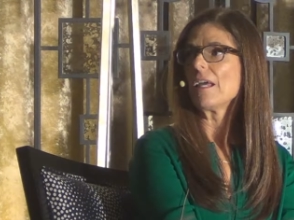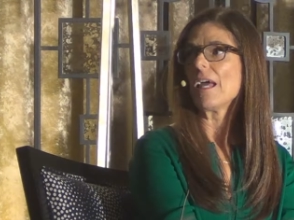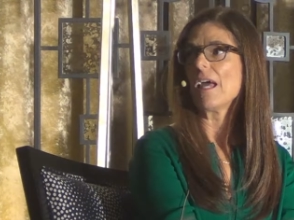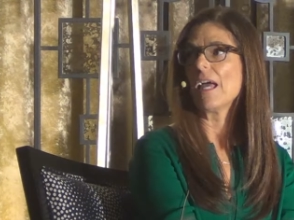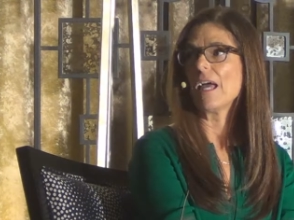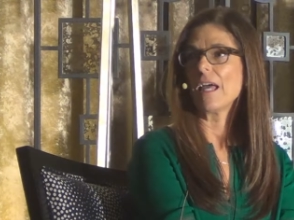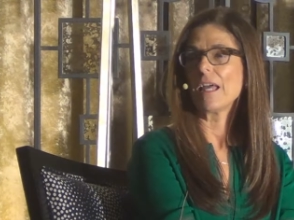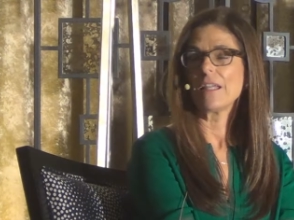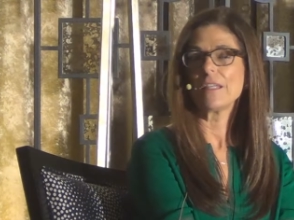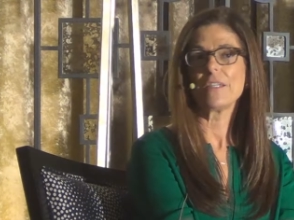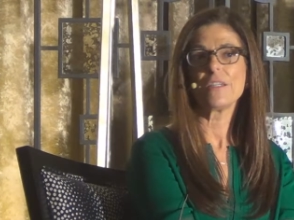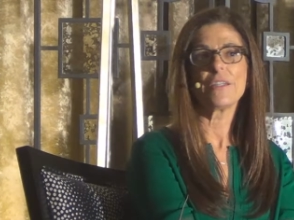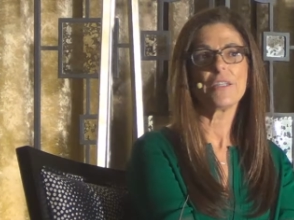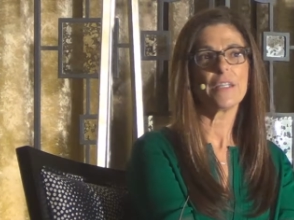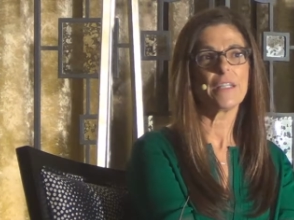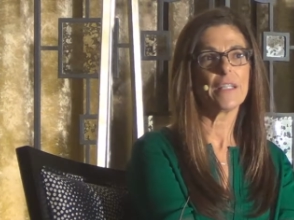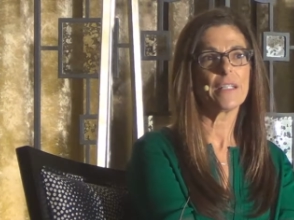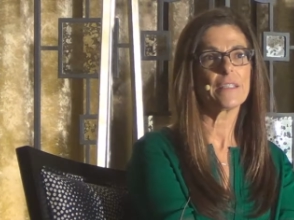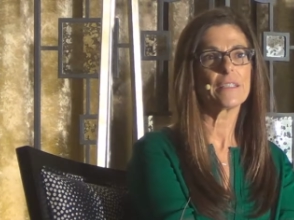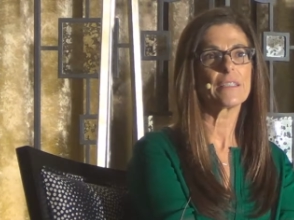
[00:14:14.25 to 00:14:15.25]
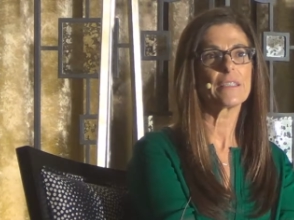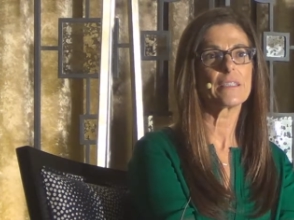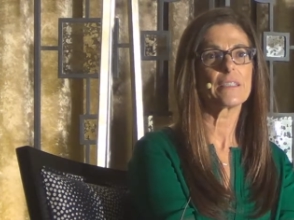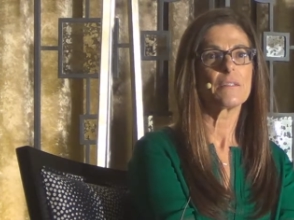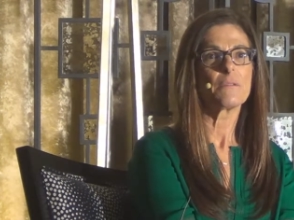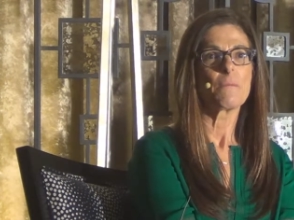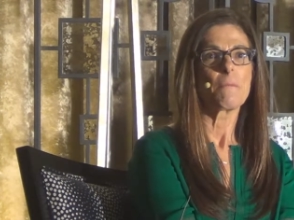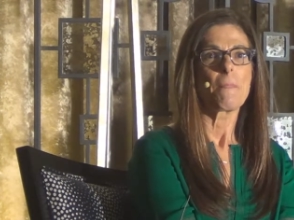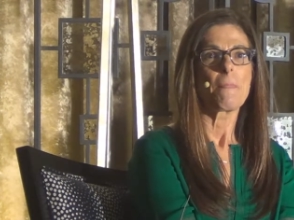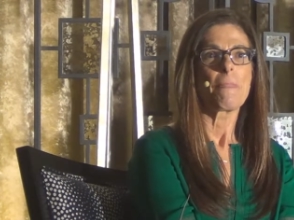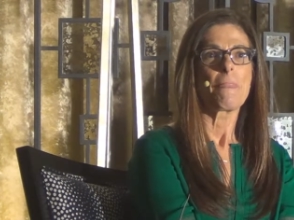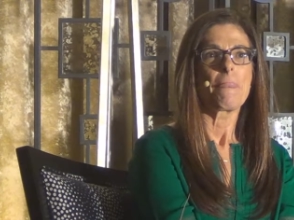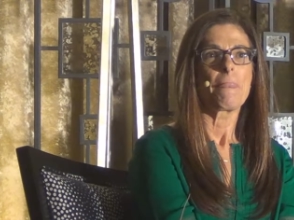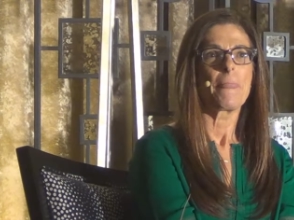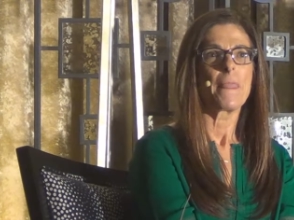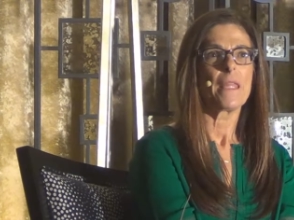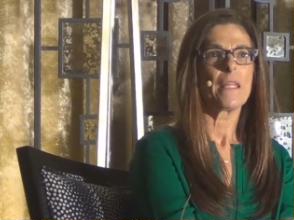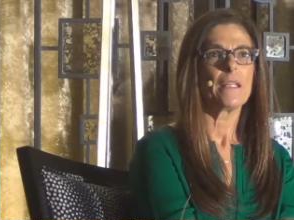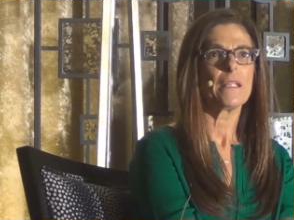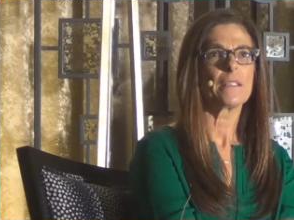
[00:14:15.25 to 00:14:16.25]
And it's
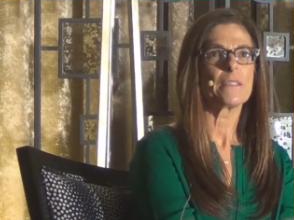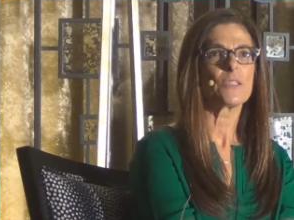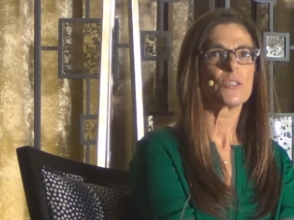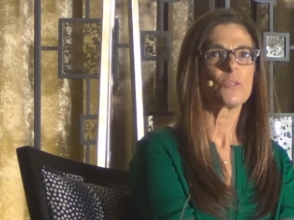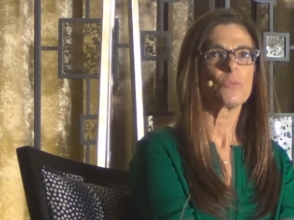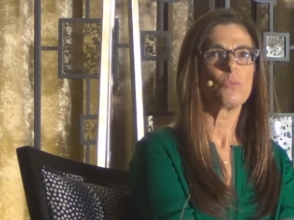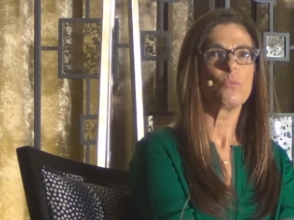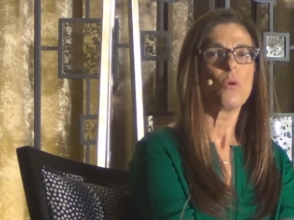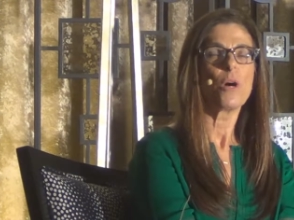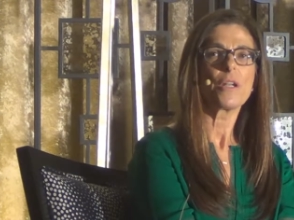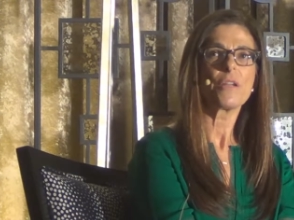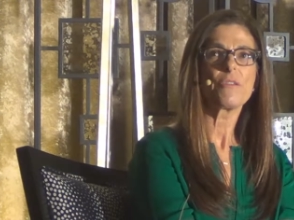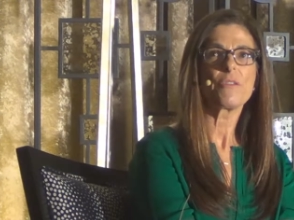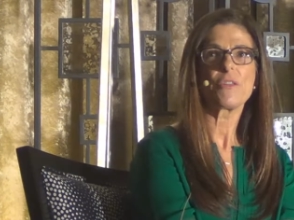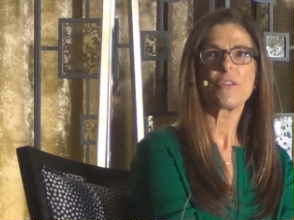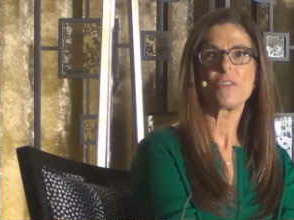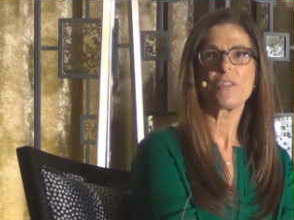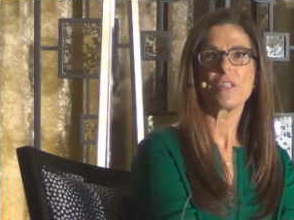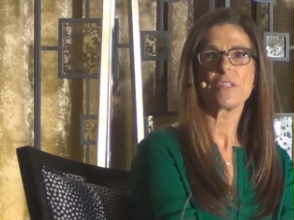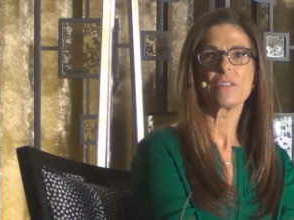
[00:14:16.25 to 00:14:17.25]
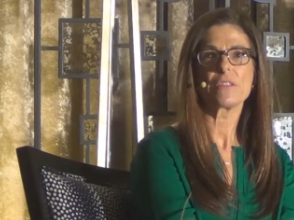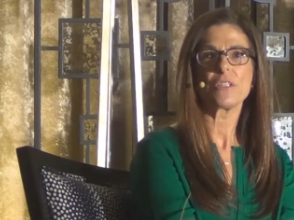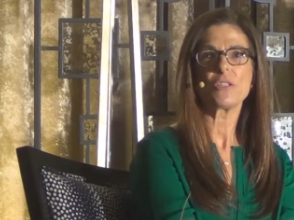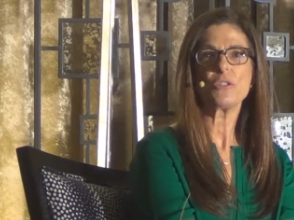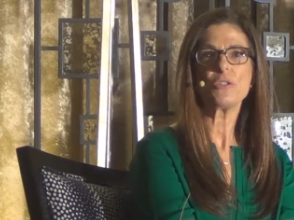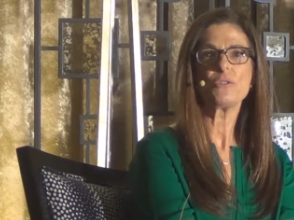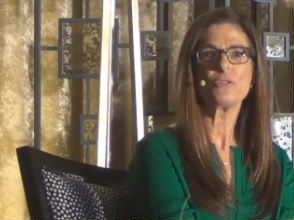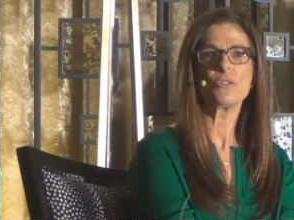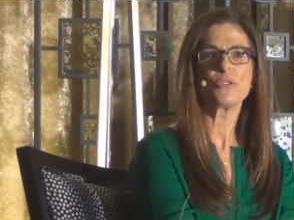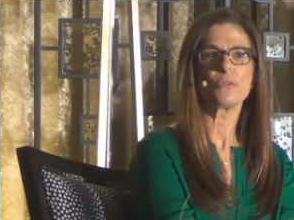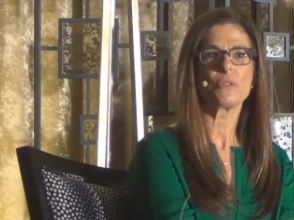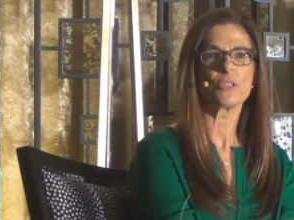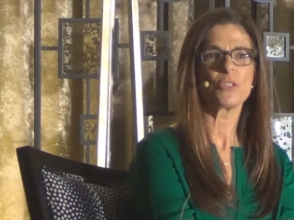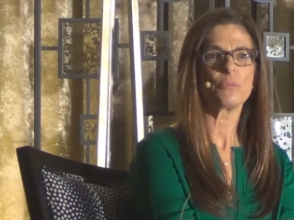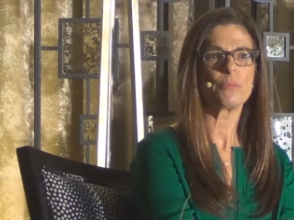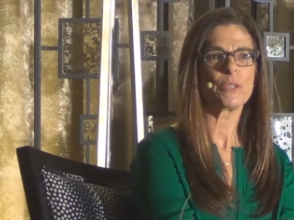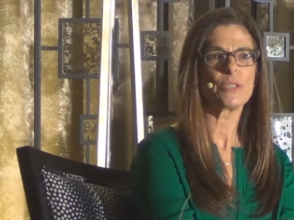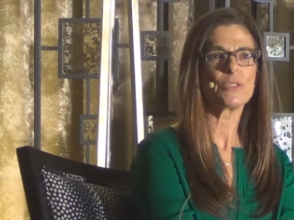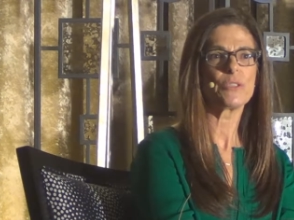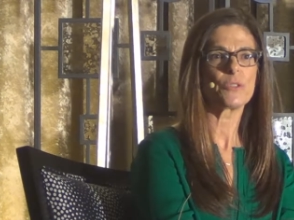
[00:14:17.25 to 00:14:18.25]
one of the things that you do as
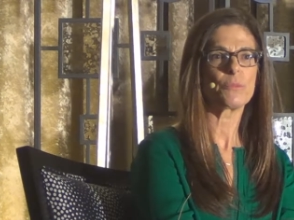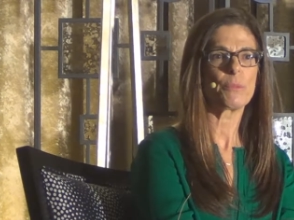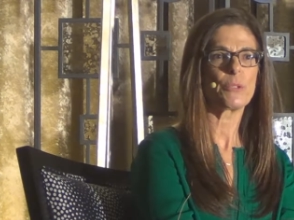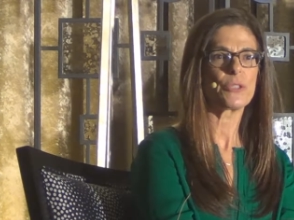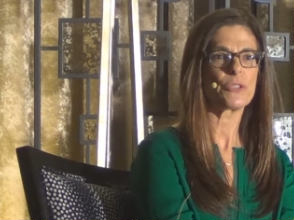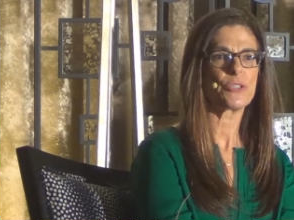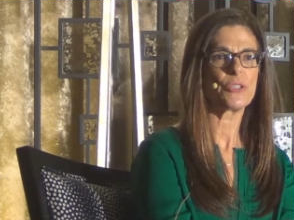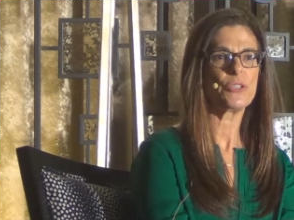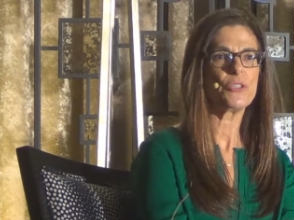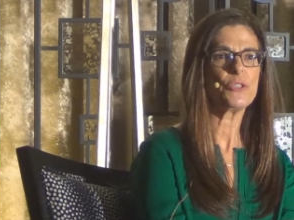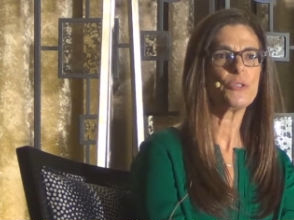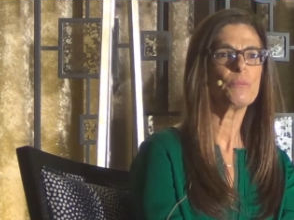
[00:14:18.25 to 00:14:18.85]
a business person.